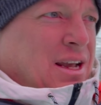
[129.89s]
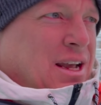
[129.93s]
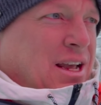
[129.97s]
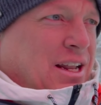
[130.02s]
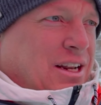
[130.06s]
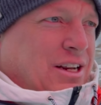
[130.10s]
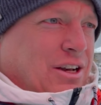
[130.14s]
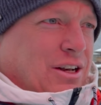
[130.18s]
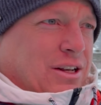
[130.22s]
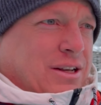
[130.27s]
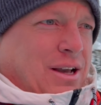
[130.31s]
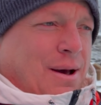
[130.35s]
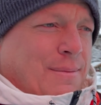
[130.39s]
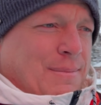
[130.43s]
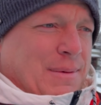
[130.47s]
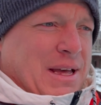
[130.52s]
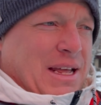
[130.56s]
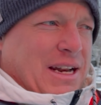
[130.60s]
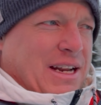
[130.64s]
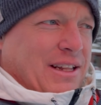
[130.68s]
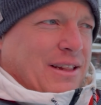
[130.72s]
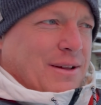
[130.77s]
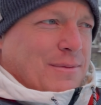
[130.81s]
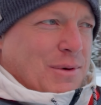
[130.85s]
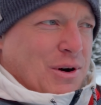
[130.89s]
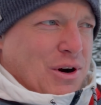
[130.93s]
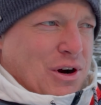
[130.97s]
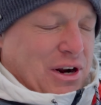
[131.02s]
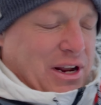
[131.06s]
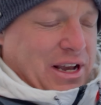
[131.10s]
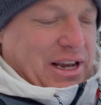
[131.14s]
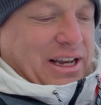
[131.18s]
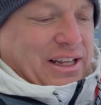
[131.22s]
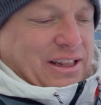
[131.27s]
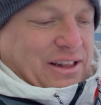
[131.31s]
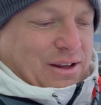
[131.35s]
And you'll come in the
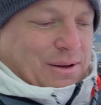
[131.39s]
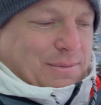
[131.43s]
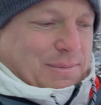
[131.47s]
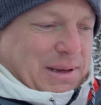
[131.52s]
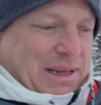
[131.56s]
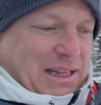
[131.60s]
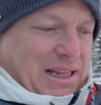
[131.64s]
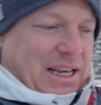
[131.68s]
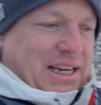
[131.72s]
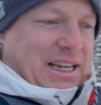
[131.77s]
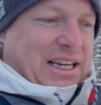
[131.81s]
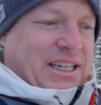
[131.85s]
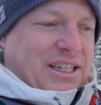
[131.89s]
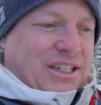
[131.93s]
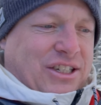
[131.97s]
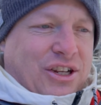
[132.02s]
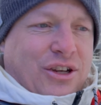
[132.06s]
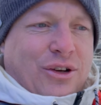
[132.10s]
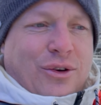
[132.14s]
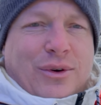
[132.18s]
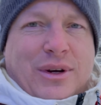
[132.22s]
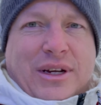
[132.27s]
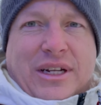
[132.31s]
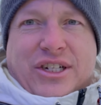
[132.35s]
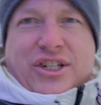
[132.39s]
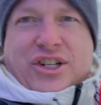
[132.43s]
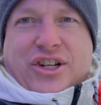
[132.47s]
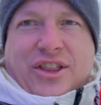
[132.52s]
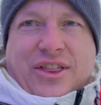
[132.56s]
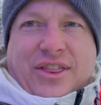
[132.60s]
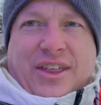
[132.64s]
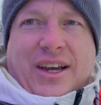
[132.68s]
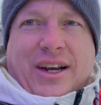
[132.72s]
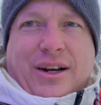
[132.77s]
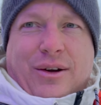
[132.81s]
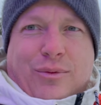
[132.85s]
morning and there'll be like a 2-inch
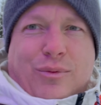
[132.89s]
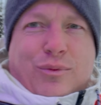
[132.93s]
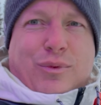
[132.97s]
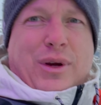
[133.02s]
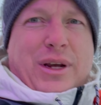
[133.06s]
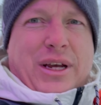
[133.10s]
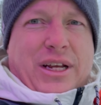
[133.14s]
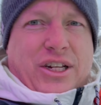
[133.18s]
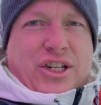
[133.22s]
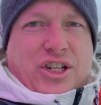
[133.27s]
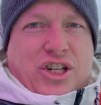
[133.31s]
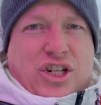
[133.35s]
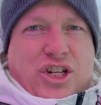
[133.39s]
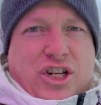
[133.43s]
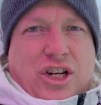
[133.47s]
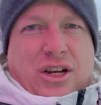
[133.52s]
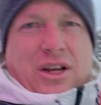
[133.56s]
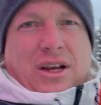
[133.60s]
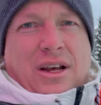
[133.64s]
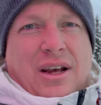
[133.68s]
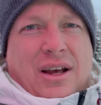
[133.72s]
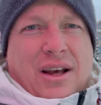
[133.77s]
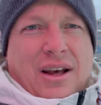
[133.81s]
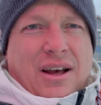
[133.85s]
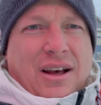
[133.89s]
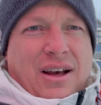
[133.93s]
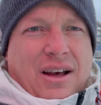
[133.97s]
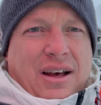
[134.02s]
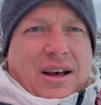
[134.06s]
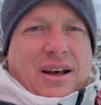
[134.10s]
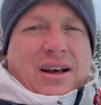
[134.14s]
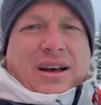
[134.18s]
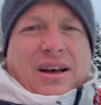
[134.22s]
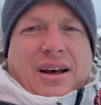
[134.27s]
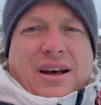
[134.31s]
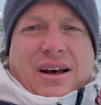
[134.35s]
thick ridge
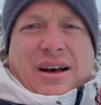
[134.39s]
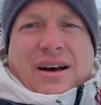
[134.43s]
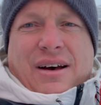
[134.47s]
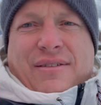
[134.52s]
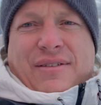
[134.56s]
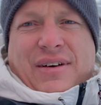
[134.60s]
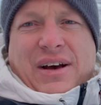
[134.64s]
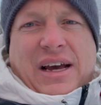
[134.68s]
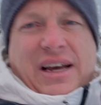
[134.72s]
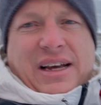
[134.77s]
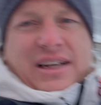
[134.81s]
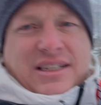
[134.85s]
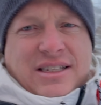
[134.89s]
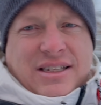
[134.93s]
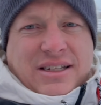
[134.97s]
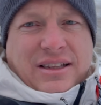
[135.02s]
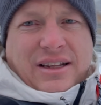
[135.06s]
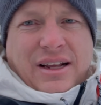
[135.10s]
of ice.